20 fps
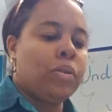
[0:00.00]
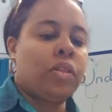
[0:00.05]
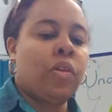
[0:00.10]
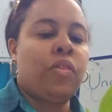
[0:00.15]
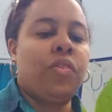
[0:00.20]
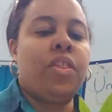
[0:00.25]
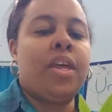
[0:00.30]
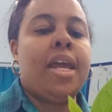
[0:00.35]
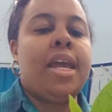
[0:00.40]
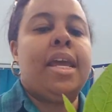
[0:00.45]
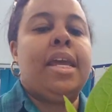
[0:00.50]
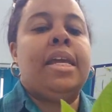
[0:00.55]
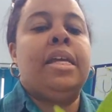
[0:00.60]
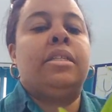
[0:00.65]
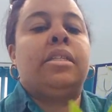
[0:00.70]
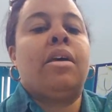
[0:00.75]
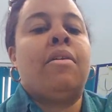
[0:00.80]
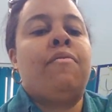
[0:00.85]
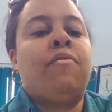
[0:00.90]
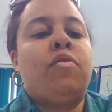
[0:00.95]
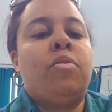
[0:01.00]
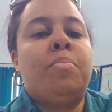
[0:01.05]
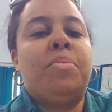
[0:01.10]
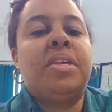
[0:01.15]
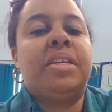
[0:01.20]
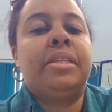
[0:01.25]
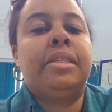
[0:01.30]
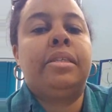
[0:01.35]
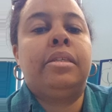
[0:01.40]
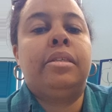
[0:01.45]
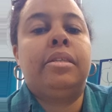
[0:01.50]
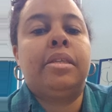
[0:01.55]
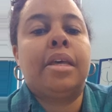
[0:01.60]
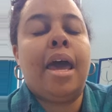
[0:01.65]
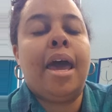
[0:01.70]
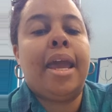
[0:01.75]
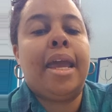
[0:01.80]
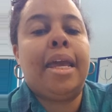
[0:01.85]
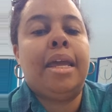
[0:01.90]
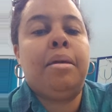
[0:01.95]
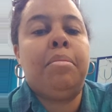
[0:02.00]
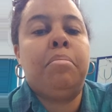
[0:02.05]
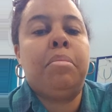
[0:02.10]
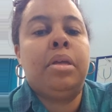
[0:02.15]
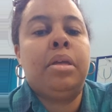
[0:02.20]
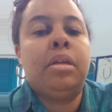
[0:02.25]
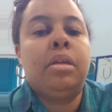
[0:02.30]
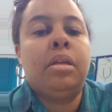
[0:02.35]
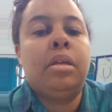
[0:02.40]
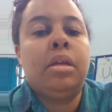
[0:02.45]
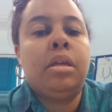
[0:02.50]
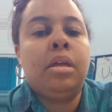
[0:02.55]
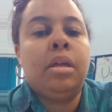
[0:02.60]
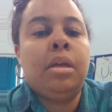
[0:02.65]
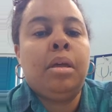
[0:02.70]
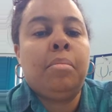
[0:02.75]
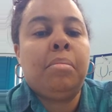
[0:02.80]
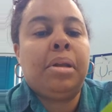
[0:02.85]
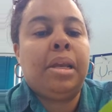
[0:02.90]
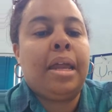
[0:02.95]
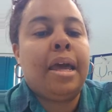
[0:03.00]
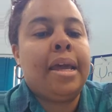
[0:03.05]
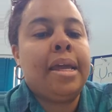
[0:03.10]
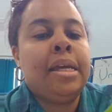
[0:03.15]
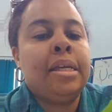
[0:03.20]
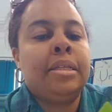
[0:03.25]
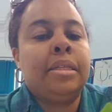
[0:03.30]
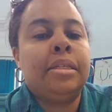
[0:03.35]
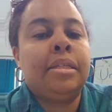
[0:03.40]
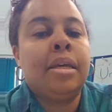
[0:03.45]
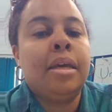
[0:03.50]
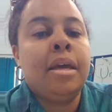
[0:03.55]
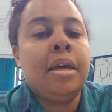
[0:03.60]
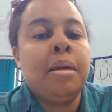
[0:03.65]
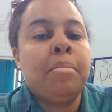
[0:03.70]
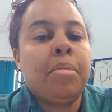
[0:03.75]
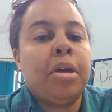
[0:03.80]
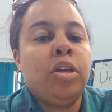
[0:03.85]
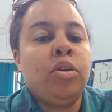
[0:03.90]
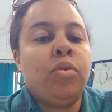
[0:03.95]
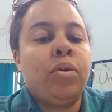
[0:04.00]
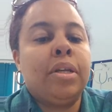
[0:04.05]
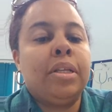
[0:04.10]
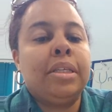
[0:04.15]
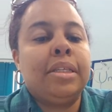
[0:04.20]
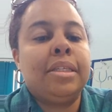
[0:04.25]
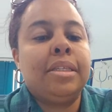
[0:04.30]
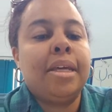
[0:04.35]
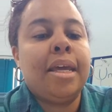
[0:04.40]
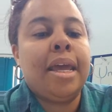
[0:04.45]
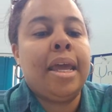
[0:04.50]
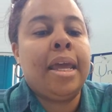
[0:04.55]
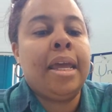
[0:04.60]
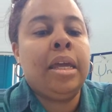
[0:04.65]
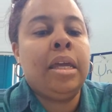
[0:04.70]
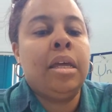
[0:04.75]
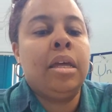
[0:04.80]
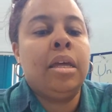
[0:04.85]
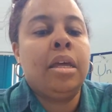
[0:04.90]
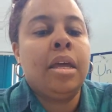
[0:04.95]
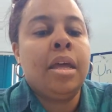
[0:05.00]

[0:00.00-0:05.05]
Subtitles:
So these are from the same place, but you can see